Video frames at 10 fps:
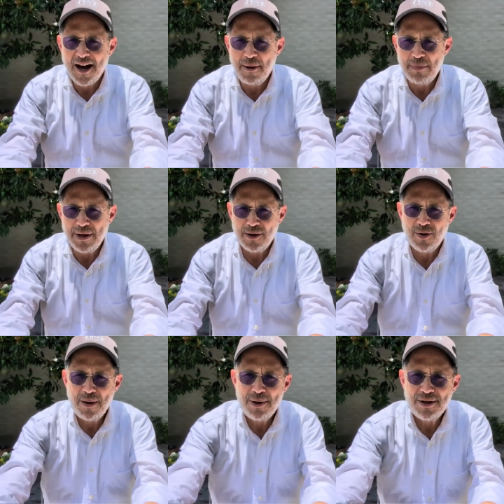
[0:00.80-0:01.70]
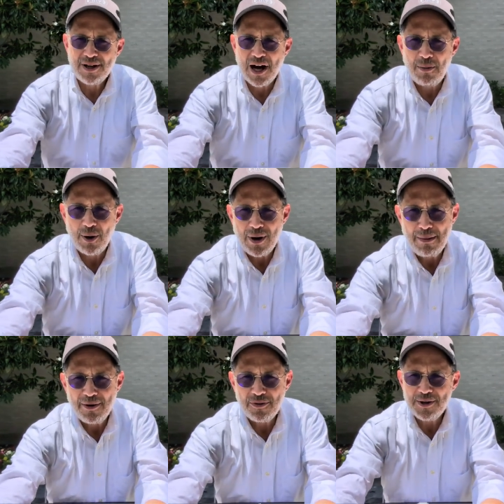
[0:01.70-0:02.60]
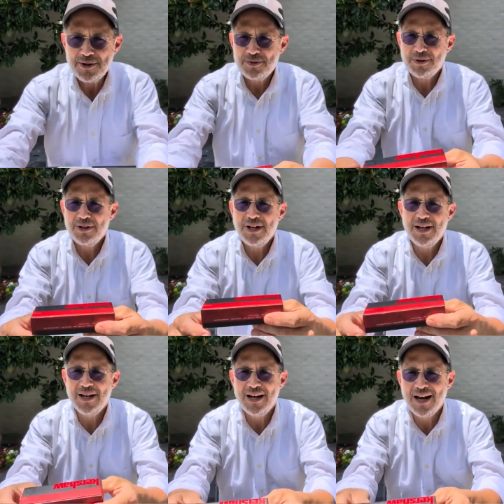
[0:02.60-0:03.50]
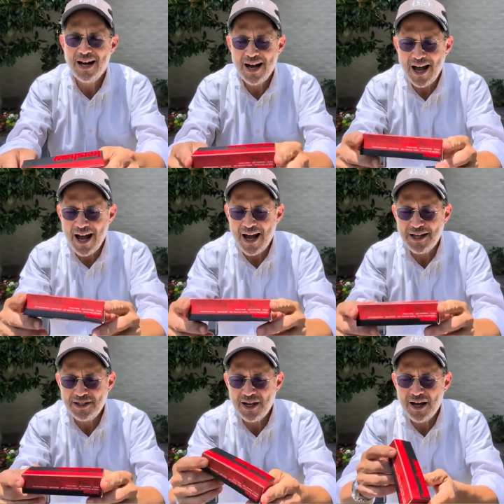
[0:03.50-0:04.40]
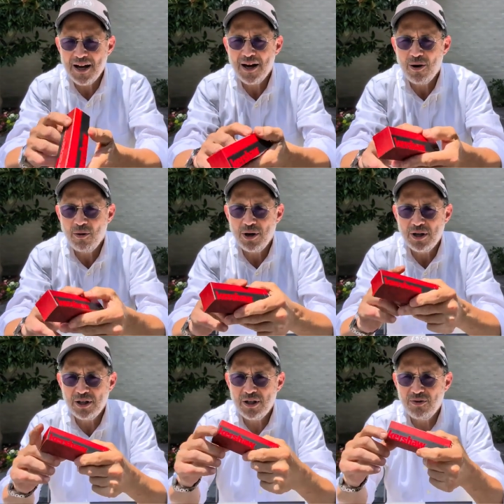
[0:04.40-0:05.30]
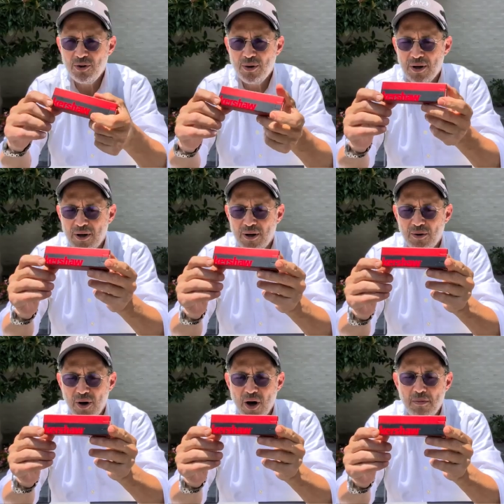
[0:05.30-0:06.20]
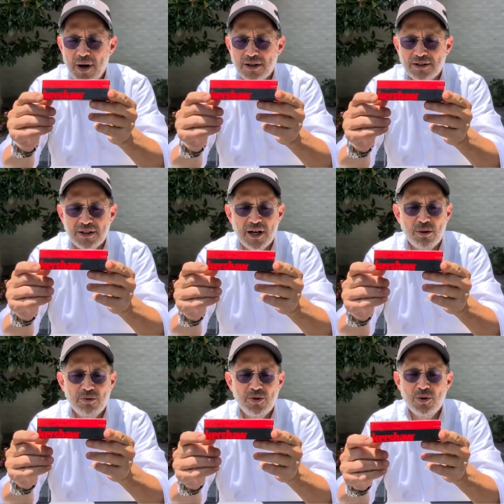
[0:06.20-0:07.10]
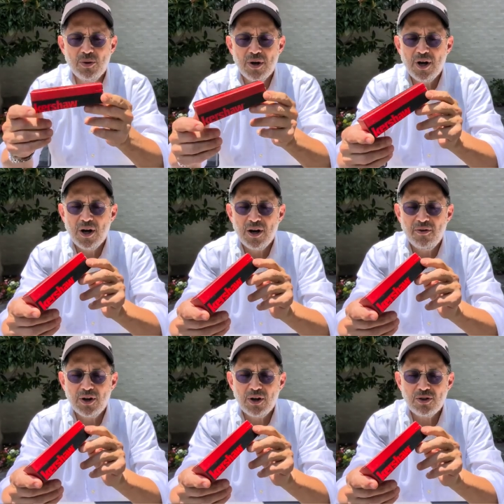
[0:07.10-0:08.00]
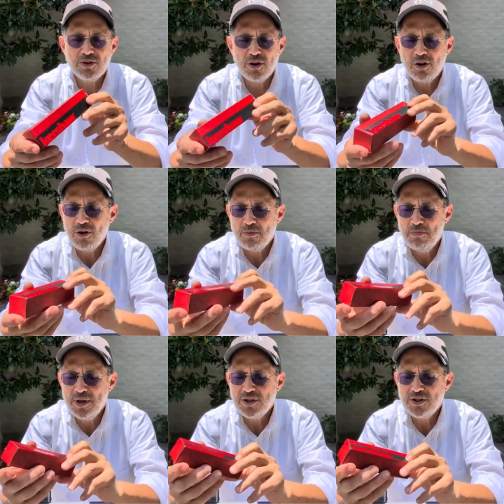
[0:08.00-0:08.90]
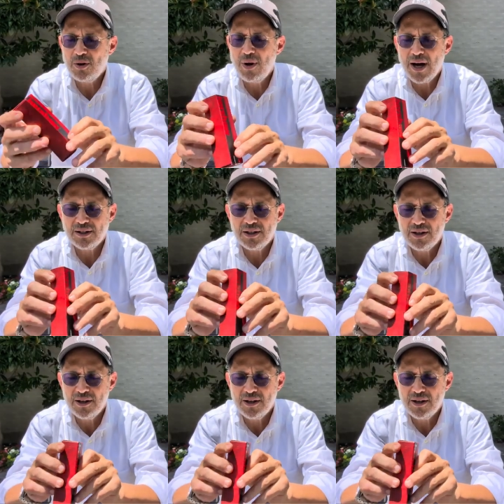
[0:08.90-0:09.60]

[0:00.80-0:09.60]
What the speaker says: I'm BD Greenman, your Cowboy Rabbi from Israel, and today I wanted to give you an unboxing and a review of a Kershaw Misdirect.